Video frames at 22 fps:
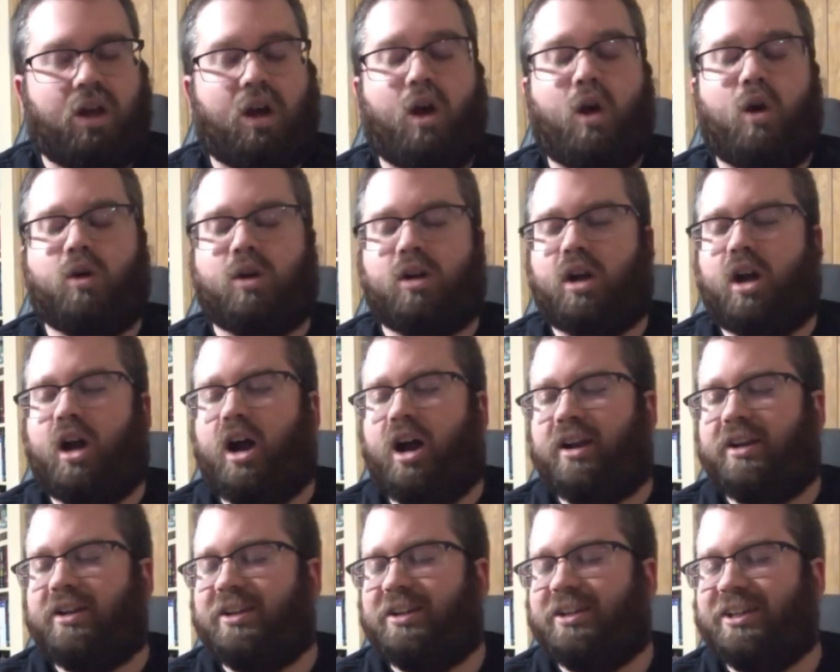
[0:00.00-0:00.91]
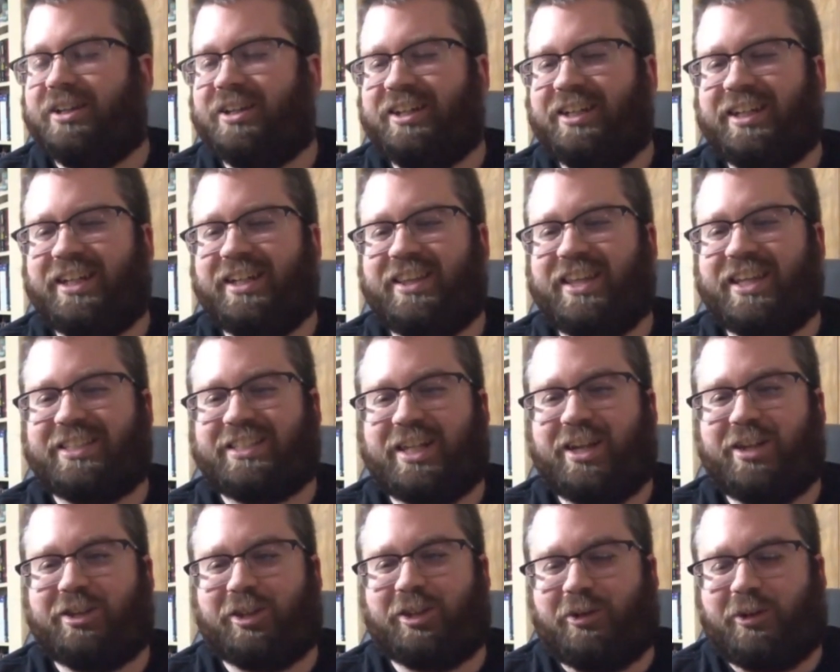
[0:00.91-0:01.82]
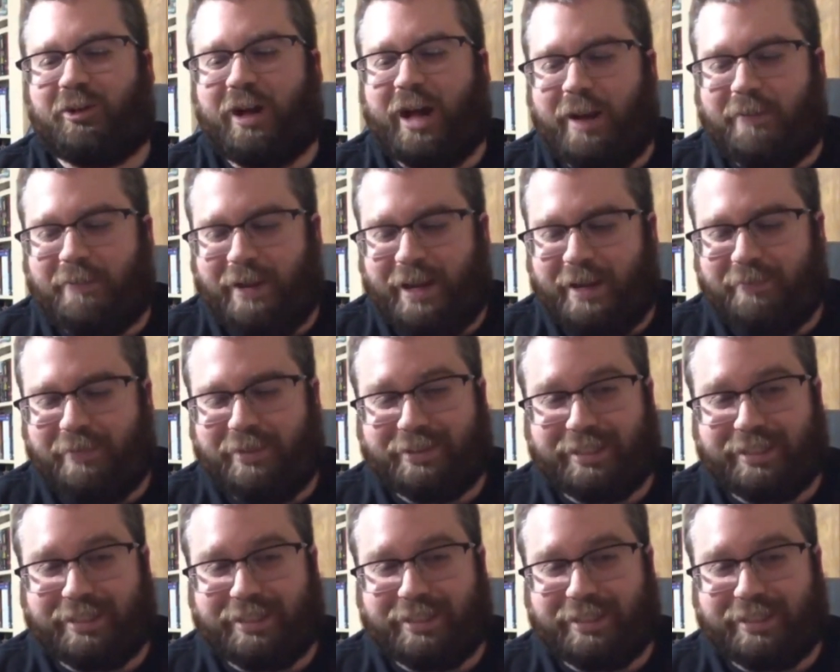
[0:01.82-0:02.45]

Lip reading: Oh, God. That scared the crap out of me.